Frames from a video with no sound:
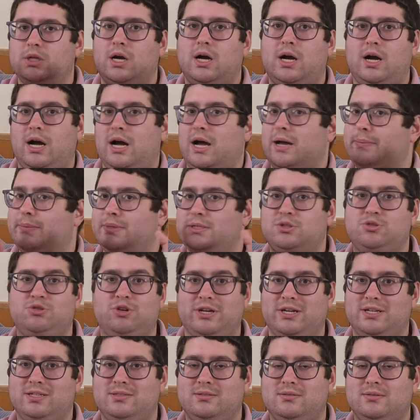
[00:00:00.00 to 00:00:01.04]
I'm
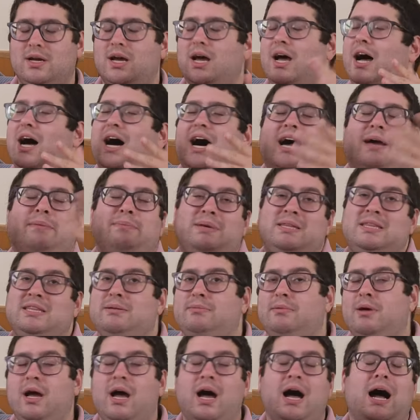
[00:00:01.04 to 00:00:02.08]
intrigued. I'm in the.
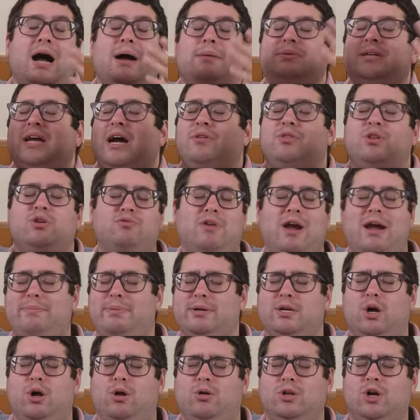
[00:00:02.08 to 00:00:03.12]
I'm down the
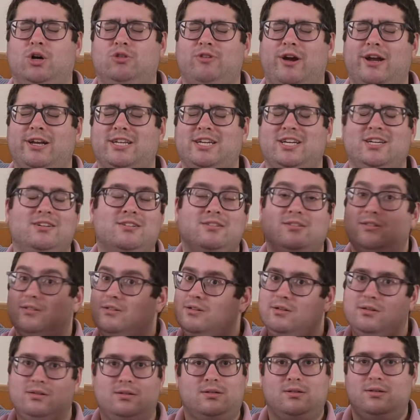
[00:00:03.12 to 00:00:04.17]
rabbit hole already.
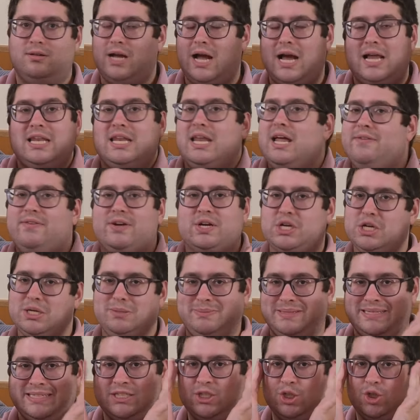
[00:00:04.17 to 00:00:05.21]
I love a good
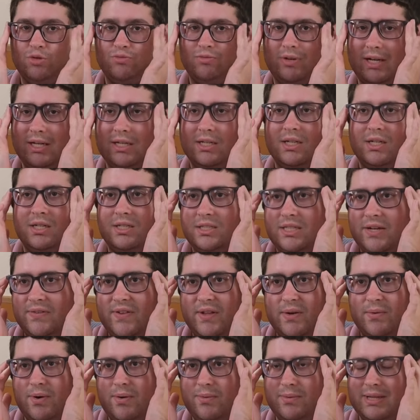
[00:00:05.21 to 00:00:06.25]
mystery.
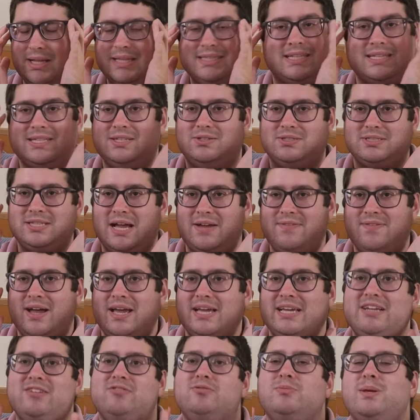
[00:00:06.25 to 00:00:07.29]
Definitely one that's a little sci-fi.
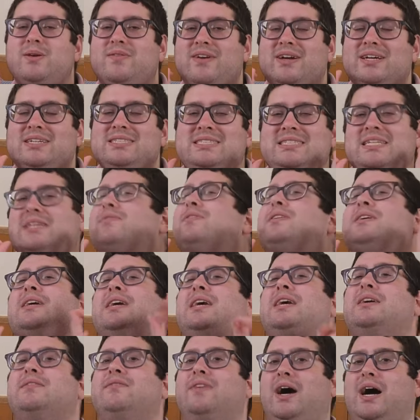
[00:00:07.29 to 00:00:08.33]
It gives me very Stephen
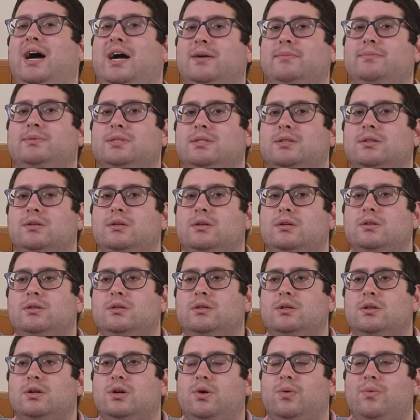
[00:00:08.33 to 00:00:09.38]
King vibes
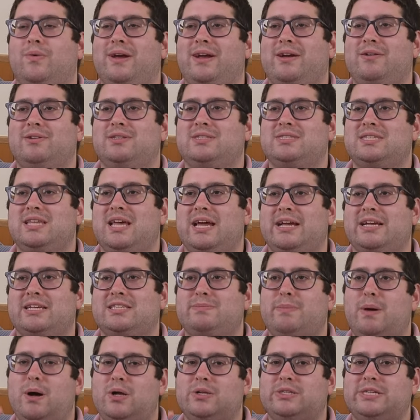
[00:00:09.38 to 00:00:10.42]
where it's like
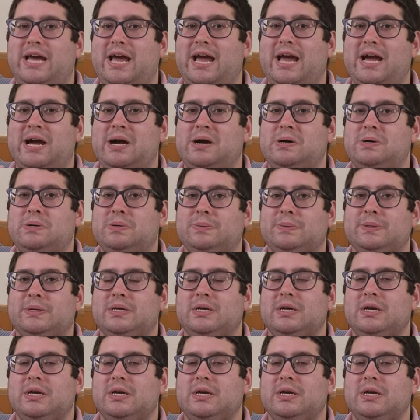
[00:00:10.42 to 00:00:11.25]
small town